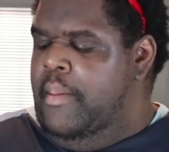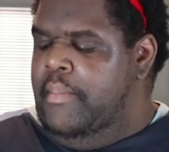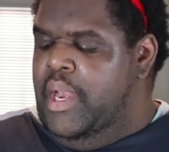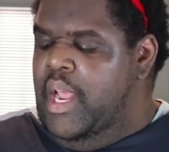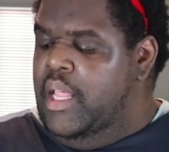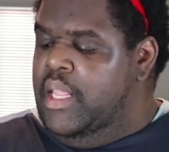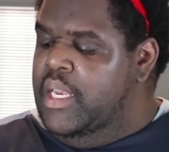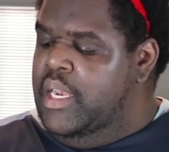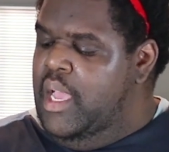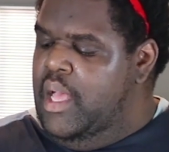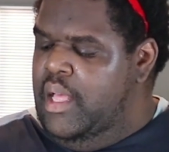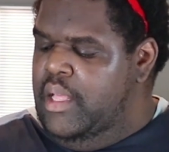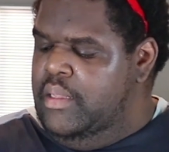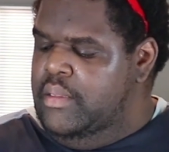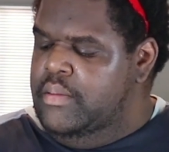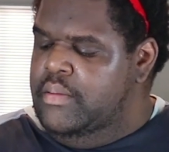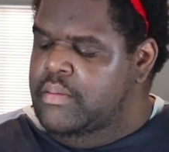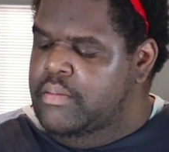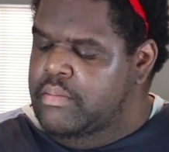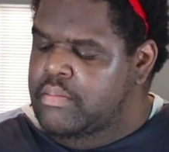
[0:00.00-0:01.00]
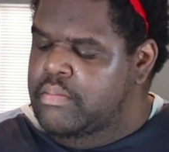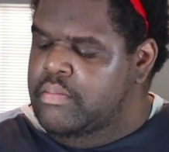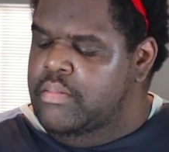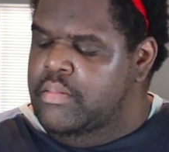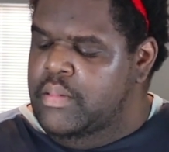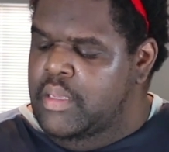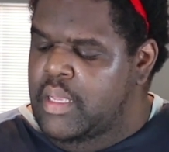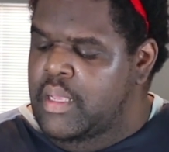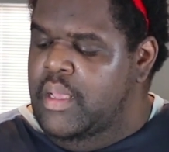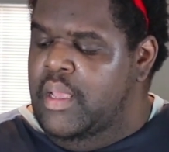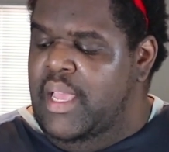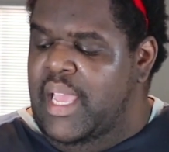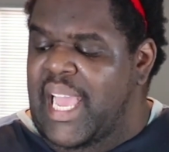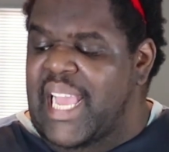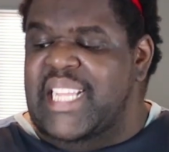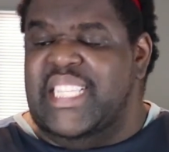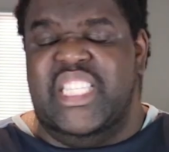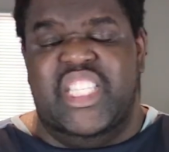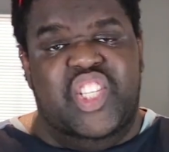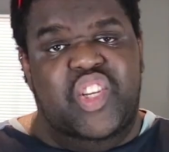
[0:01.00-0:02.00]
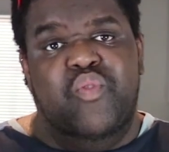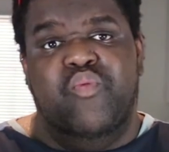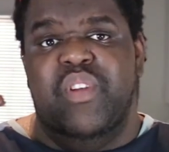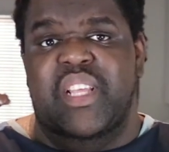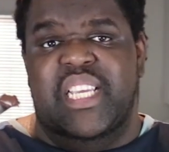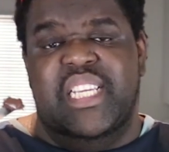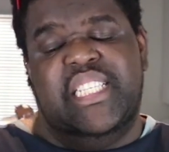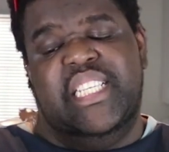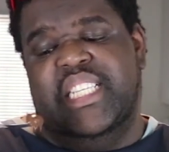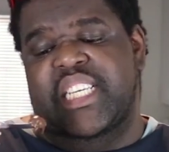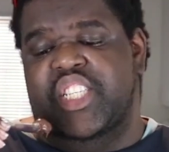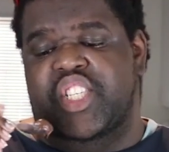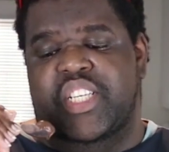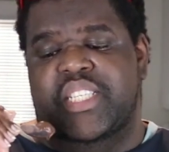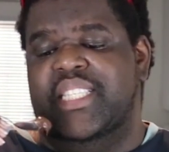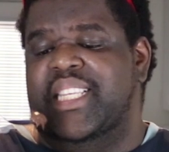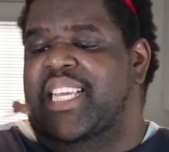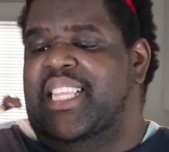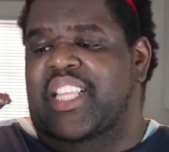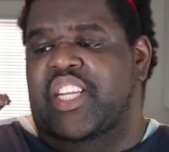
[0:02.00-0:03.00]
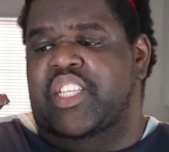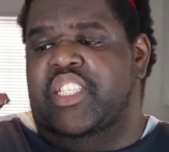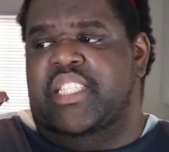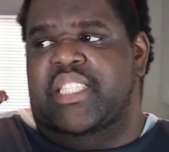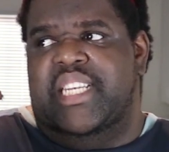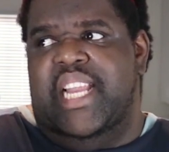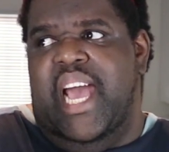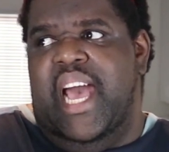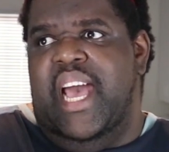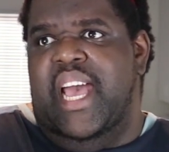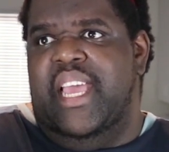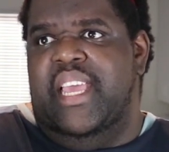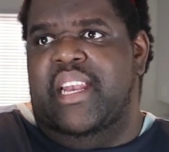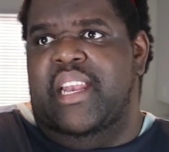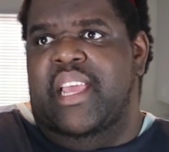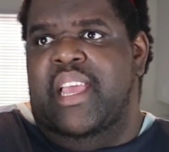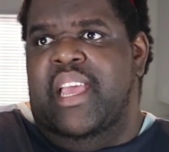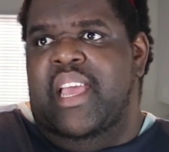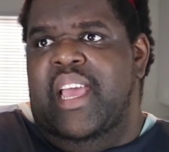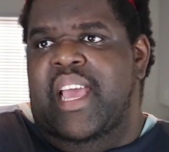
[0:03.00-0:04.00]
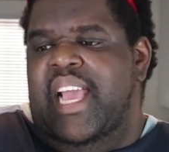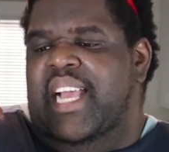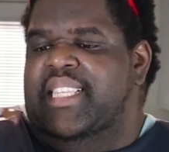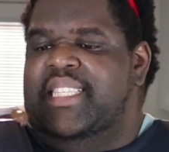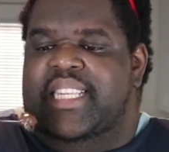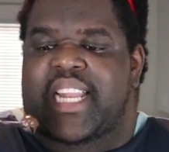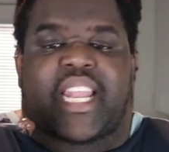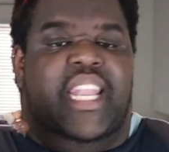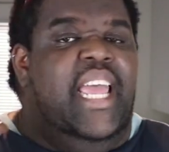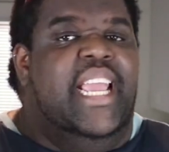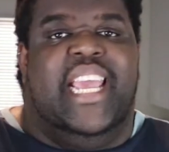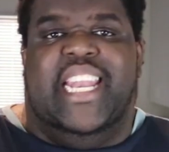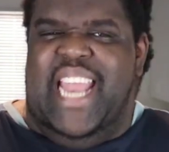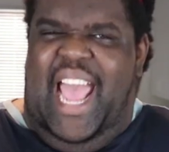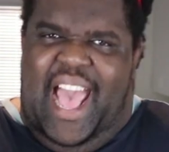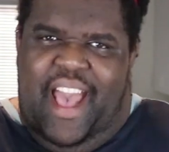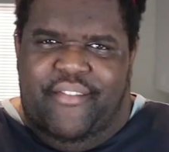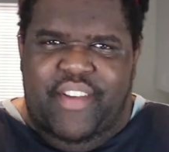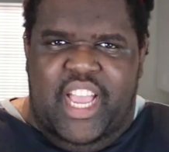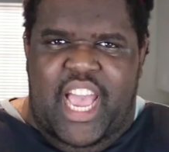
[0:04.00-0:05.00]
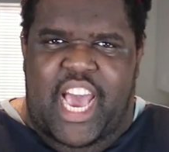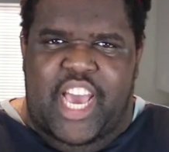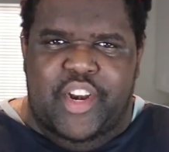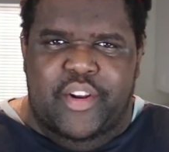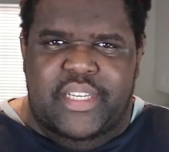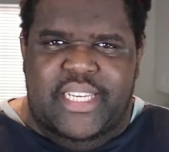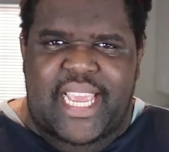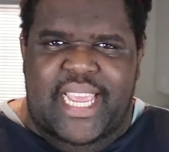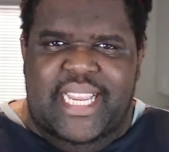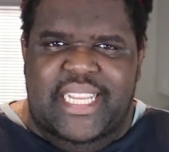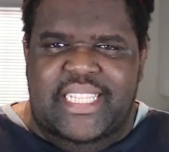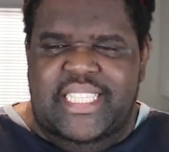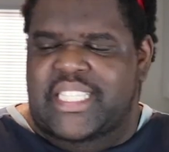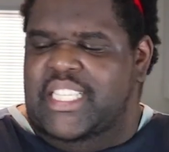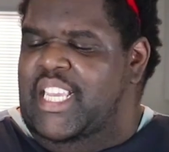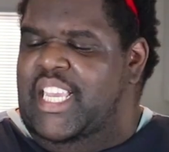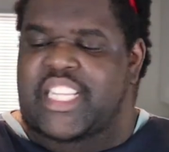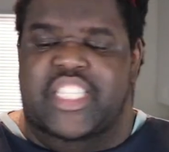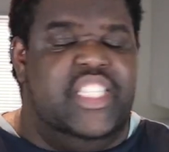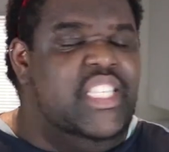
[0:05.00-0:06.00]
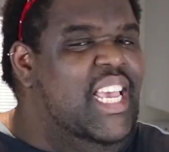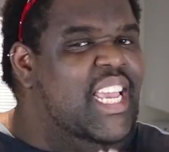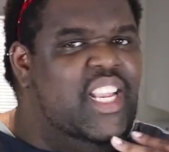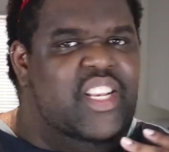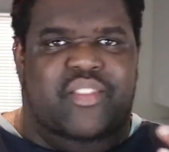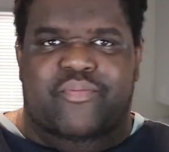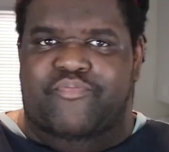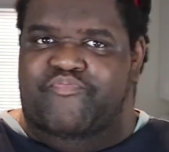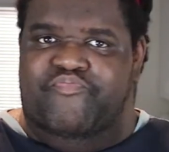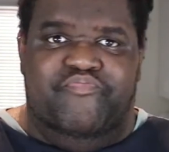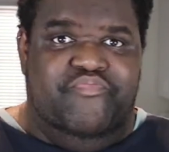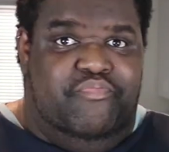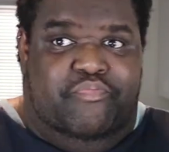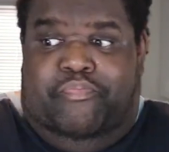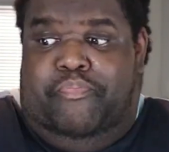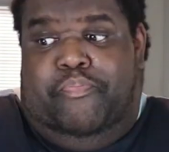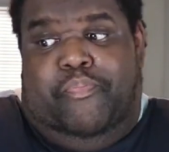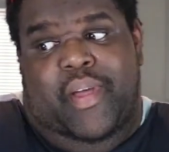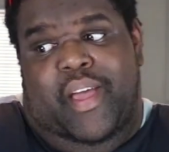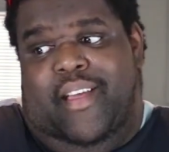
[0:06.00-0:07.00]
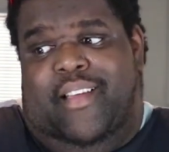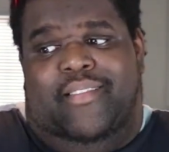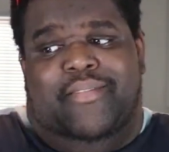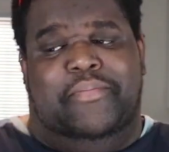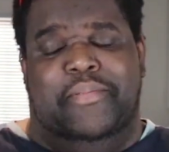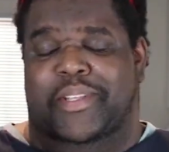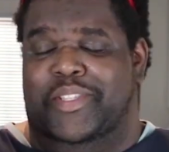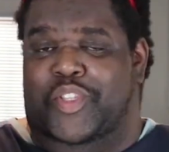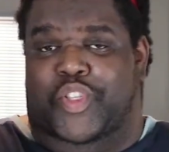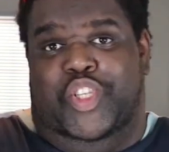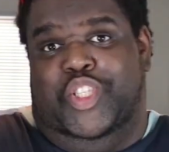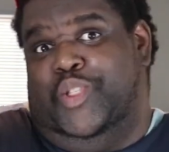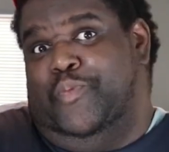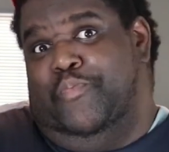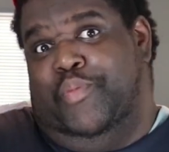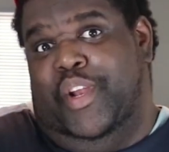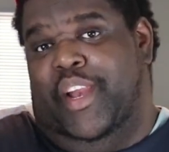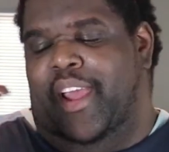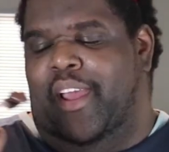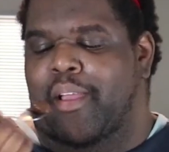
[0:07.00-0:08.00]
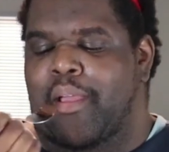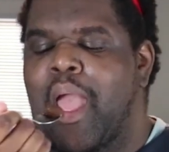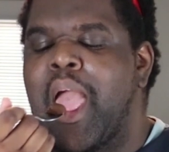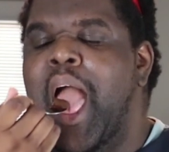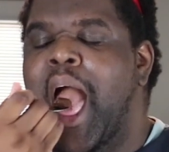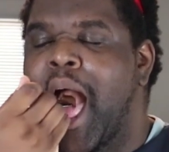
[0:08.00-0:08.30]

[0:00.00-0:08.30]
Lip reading: But all in all, it's still really delicious. Like it's not like an avocado taste. It's like, it's just pudding.